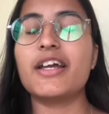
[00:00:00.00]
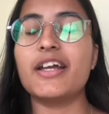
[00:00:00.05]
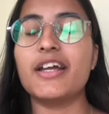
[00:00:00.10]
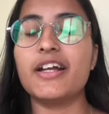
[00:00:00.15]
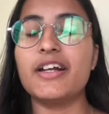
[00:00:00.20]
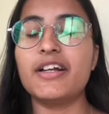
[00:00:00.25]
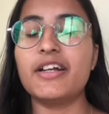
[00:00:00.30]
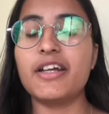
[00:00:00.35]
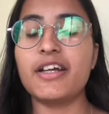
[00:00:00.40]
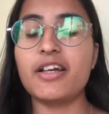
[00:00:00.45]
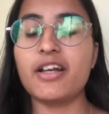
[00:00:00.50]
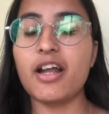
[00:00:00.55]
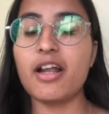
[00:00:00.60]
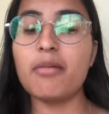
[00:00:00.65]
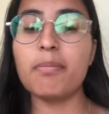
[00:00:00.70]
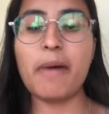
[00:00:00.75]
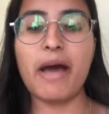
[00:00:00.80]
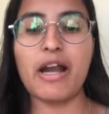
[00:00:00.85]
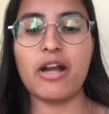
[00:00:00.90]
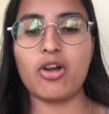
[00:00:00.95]

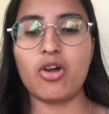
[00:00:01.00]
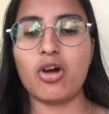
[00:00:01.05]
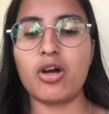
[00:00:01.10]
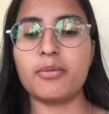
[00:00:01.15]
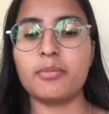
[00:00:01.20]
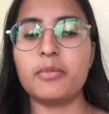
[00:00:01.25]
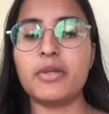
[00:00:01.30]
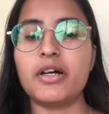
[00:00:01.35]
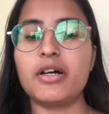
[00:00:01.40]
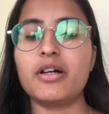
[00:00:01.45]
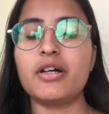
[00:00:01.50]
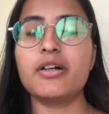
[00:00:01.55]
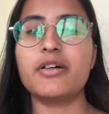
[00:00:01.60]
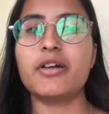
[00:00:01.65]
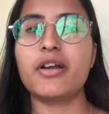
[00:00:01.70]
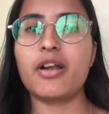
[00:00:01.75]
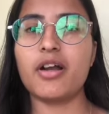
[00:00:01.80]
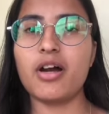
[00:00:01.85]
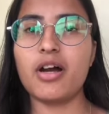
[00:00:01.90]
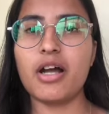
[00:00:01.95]
integral part of the
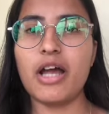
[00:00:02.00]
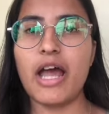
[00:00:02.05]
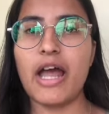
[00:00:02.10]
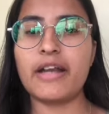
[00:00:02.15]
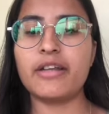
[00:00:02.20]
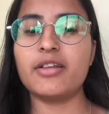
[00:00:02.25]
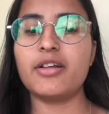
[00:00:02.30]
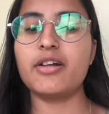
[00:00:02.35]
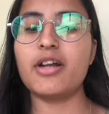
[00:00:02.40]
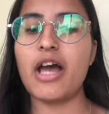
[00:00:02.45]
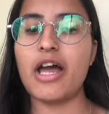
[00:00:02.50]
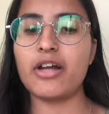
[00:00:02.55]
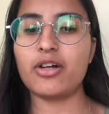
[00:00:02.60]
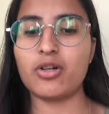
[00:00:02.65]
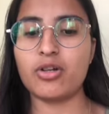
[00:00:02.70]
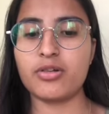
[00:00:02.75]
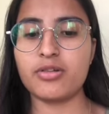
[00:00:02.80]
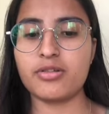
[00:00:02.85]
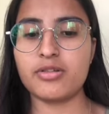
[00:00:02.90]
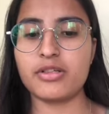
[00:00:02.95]
drug and the
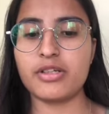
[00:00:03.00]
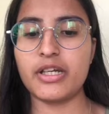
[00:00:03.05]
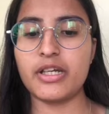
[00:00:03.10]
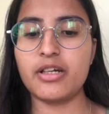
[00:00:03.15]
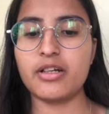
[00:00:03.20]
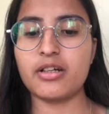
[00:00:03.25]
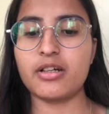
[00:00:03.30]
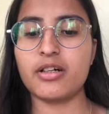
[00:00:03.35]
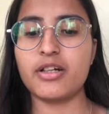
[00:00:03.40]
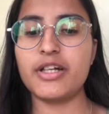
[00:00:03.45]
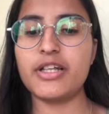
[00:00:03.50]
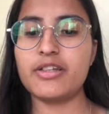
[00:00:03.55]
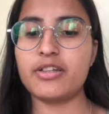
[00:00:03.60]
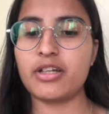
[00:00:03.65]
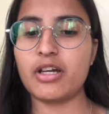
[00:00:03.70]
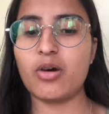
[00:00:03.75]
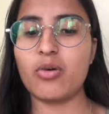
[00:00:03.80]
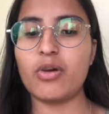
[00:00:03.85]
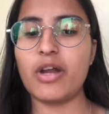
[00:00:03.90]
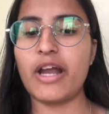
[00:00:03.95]
diagnostic
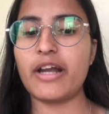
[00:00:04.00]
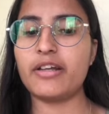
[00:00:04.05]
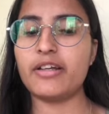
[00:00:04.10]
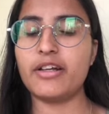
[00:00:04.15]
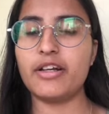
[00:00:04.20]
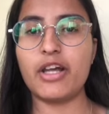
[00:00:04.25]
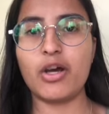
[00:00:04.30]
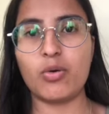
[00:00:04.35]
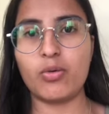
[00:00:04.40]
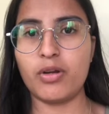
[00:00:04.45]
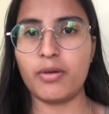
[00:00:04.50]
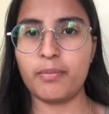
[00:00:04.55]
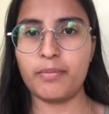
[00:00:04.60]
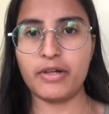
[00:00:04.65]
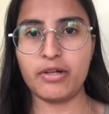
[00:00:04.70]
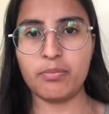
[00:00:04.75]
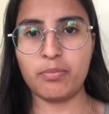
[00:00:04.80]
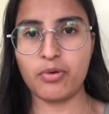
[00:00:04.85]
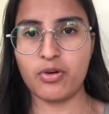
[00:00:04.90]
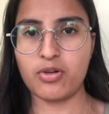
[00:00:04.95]
discovery and the
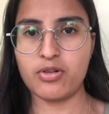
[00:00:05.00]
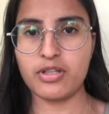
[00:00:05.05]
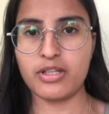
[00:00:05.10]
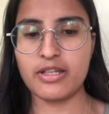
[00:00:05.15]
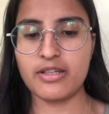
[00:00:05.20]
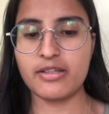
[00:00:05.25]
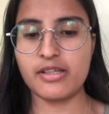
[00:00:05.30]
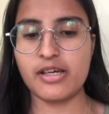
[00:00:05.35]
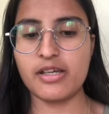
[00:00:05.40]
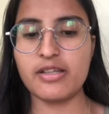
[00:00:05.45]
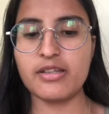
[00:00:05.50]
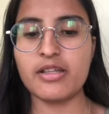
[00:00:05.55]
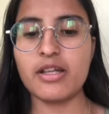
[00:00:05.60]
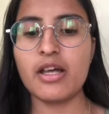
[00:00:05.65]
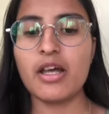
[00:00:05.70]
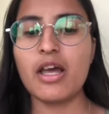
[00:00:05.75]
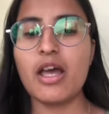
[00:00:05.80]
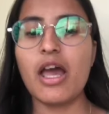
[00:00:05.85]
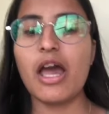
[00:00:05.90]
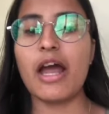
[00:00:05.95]
development processes,
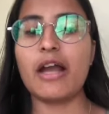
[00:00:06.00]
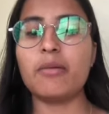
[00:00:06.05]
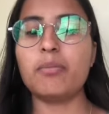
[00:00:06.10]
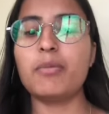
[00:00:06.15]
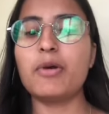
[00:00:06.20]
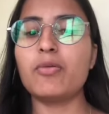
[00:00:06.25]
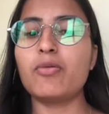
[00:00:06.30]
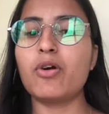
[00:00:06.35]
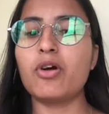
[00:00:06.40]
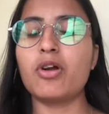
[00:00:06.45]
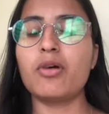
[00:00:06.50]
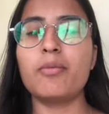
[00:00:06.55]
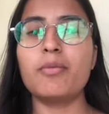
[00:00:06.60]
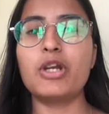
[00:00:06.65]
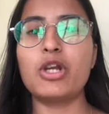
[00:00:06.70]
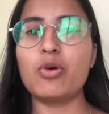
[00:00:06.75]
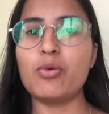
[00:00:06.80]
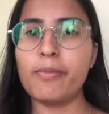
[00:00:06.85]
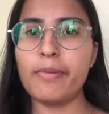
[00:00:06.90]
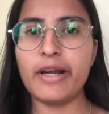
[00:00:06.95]
and before a
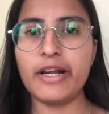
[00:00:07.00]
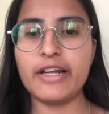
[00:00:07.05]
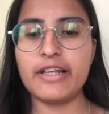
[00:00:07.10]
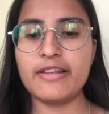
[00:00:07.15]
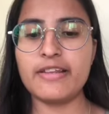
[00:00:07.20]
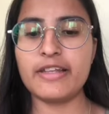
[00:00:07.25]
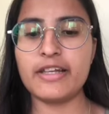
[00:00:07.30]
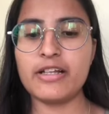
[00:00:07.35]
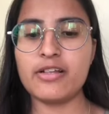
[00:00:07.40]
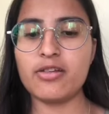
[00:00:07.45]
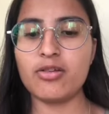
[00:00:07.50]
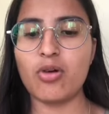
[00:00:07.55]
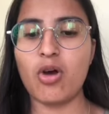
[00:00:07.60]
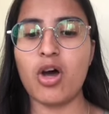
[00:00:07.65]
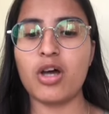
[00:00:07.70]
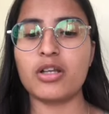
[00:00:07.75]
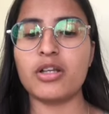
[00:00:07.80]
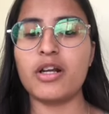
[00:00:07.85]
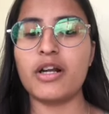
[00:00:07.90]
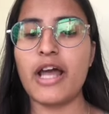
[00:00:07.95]
new medicines
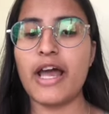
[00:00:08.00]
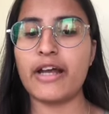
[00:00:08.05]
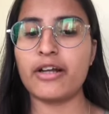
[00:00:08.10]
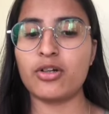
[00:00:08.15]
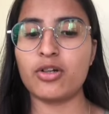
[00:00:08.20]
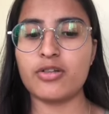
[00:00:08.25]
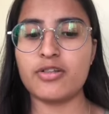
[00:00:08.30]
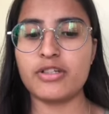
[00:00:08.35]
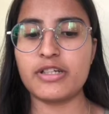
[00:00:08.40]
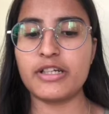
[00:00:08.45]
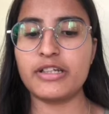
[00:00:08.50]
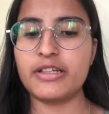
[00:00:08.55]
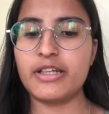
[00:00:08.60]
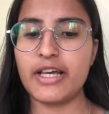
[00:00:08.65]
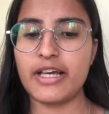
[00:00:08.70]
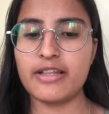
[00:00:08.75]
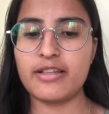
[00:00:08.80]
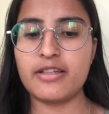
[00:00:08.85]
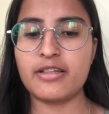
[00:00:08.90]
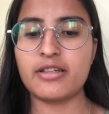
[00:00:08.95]
or the diagnostic
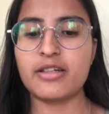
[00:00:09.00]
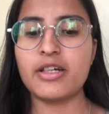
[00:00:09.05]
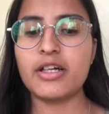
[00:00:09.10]
test